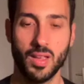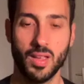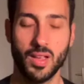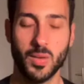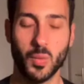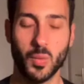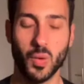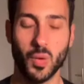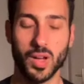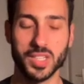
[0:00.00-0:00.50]

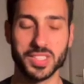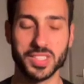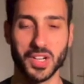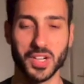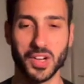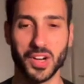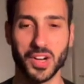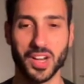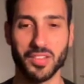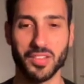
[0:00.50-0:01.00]
What is going
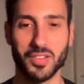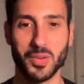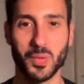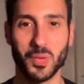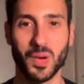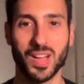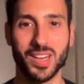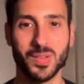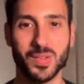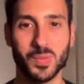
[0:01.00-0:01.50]
on,
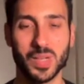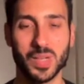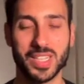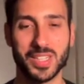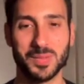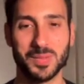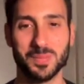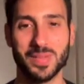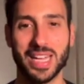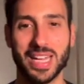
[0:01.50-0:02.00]
everyone, and
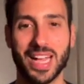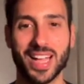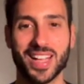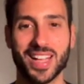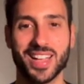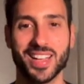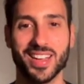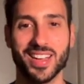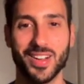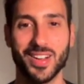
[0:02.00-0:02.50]
welcome back
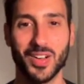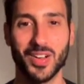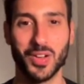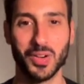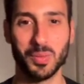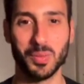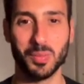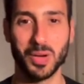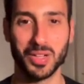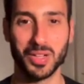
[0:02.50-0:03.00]
on
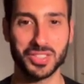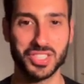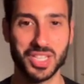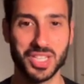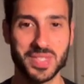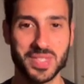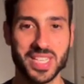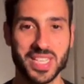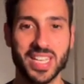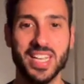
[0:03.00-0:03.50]
Blog
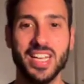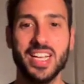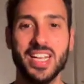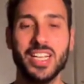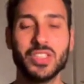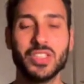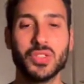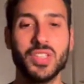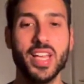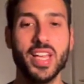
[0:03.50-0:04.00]
Gems.
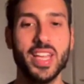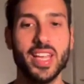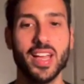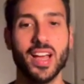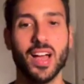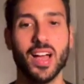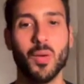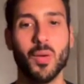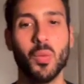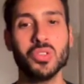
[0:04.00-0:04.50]
Today
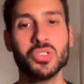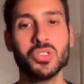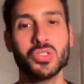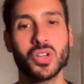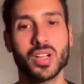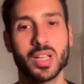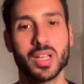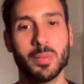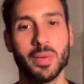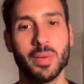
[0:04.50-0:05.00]
I want to talk
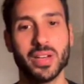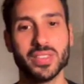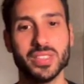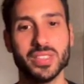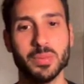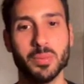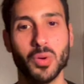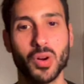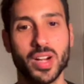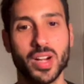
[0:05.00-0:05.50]
about the
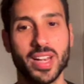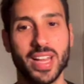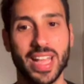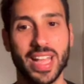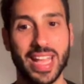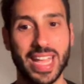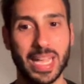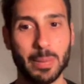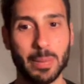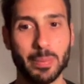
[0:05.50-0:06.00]
Bored
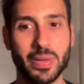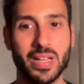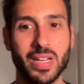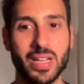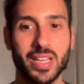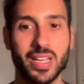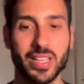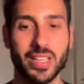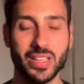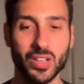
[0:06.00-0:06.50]
Ape
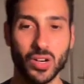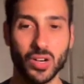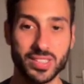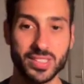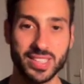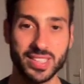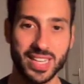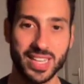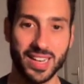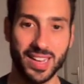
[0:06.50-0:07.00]
Yacht
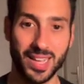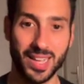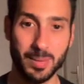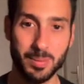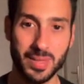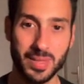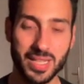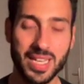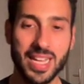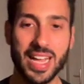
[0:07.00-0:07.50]
Club
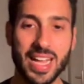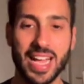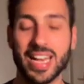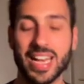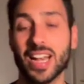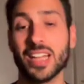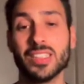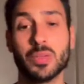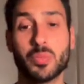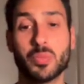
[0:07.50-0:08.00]
and
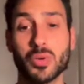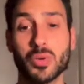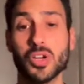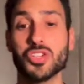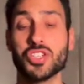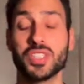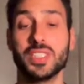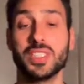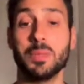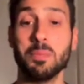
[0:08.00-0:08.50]
another
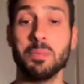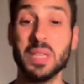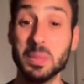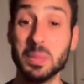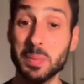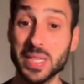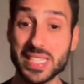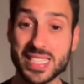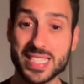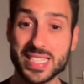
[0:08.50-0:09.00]
project, the
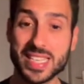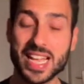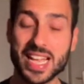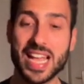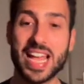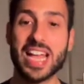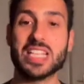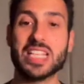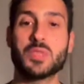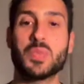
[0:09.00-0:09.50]
Meebits,
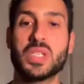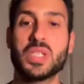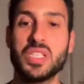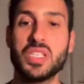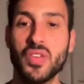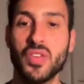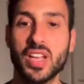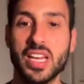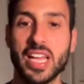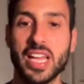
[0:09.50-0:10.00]
and
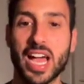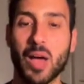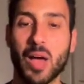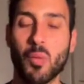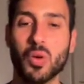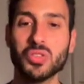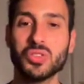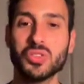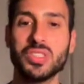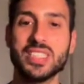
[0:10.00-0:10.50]
specifically I
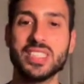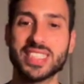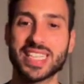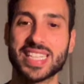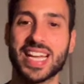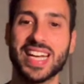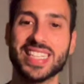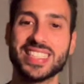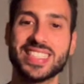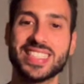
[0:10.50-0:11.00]
want to
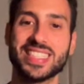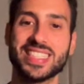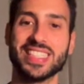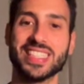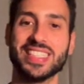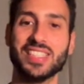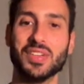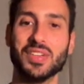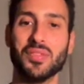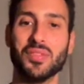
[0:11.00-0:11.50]
discuss
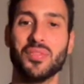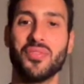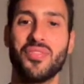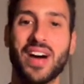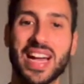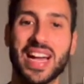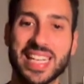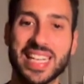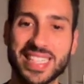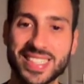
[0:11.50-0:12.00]
the
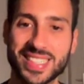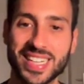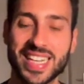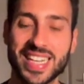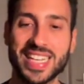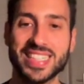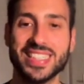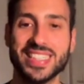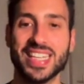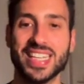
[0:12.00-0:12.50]
fight
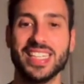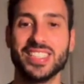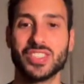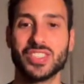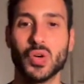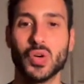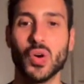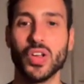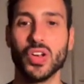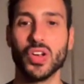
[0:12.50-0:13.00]
that is
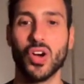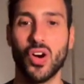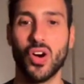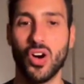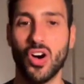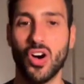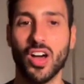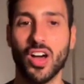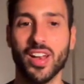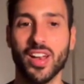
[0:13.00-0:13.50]
going
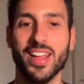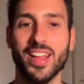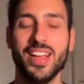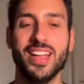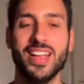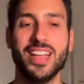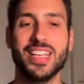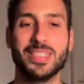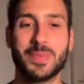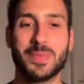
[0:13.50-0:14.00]
on,
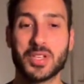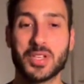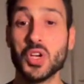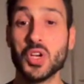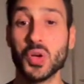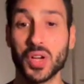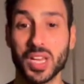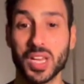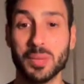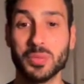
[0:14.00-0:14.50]
especially
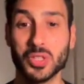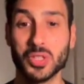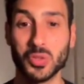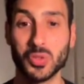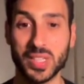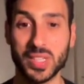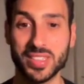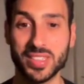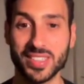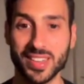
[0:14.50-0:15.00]
on crypto
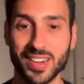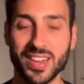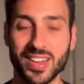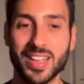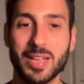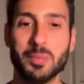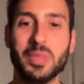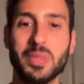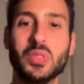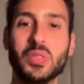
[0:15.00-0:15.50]
Twitter,
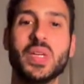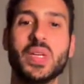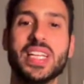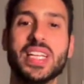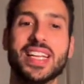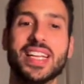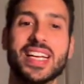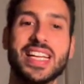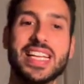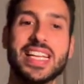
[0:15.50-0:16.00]

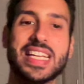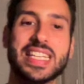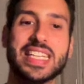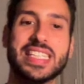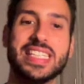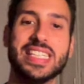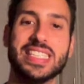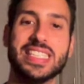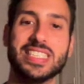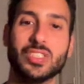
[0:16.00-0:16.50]
between
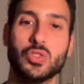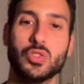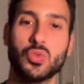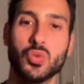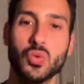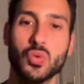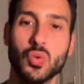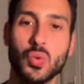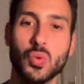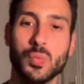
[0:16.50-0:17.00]
these
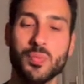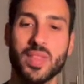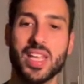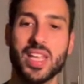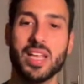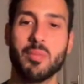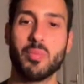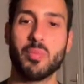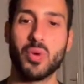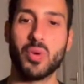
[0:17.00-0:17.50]
two
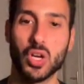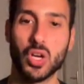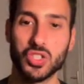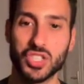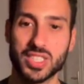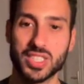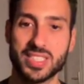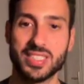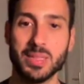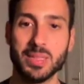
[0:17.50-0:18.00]

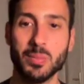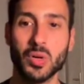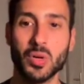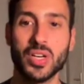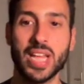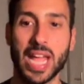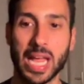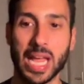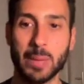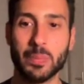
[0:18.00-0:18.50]
projects, the Bored
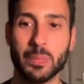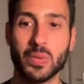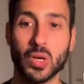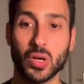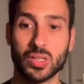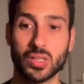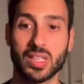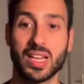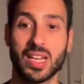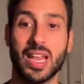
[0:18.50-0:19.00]
Ape
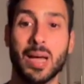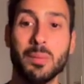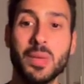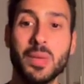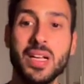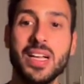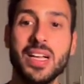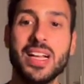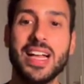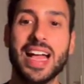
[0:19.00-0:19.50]
Yacht Club
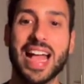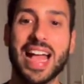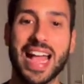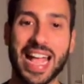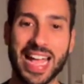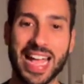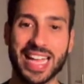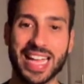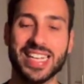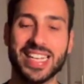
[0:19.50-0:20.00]

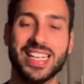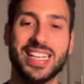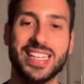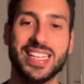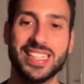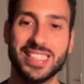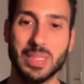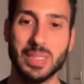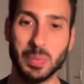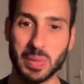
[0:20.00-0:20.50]
and
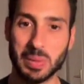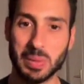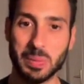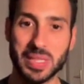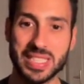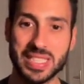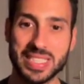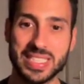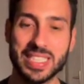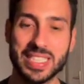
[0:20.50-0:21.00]
the
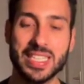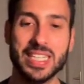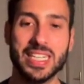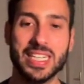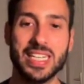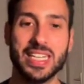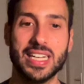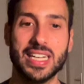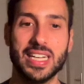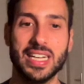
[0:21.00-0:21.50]
Meebits.
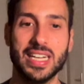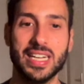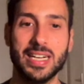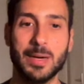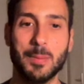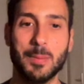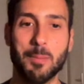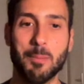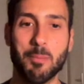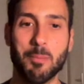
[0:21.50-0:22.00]

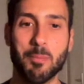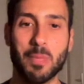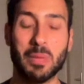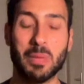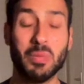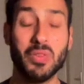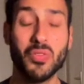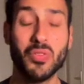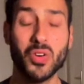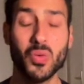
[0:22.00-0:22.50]
But
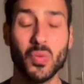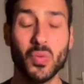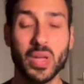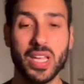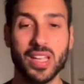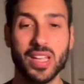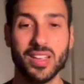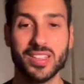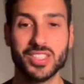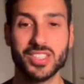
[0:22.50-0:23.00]
before
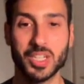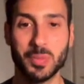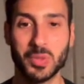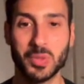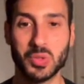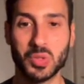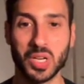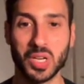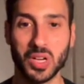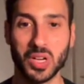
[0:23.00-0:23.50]
we jump into
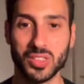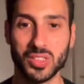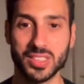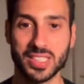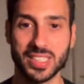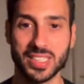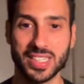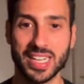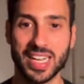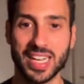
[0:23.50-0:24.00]
the
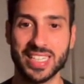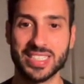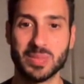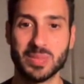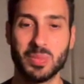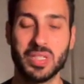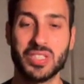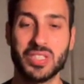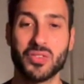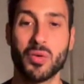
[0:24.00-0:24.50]
content, guys,
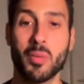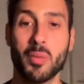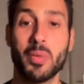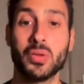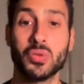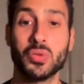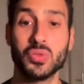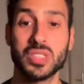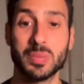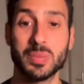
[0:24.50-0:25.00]
please remember
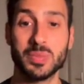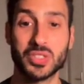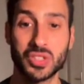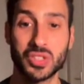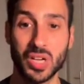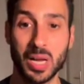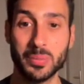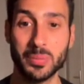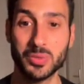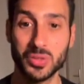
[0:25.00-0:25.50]
to
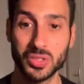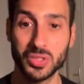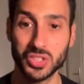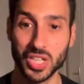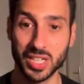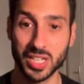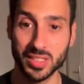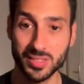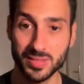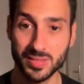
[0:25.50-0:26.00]
subscribe to the
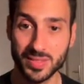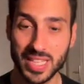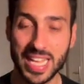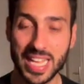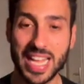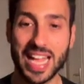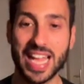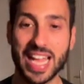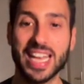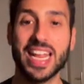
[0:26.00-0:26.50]
channel
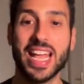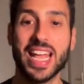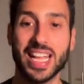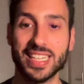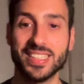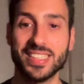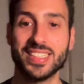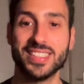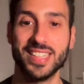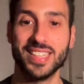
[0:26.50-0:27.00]
and hit
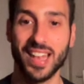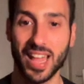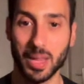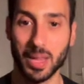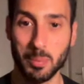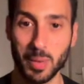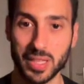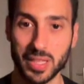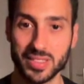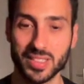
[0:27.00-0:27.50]
the like
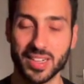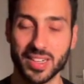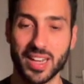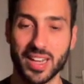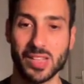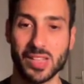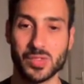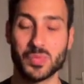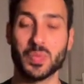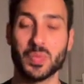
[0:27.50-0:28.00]
button. It
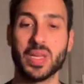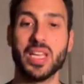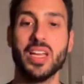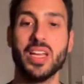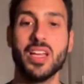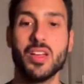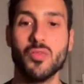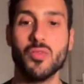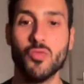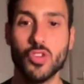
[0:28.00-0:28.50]
helps me
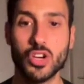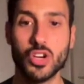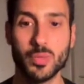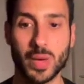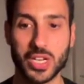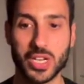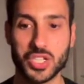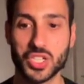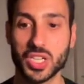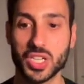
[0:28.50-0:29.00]
very
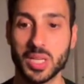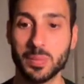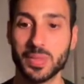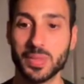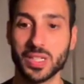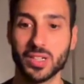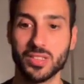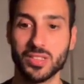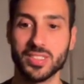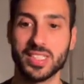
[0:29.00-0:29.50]
much keep the
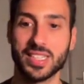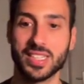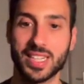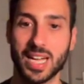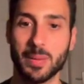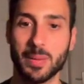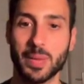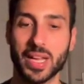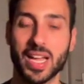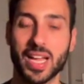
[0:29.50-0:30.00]
content
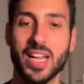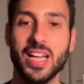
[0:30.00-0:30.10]
coming.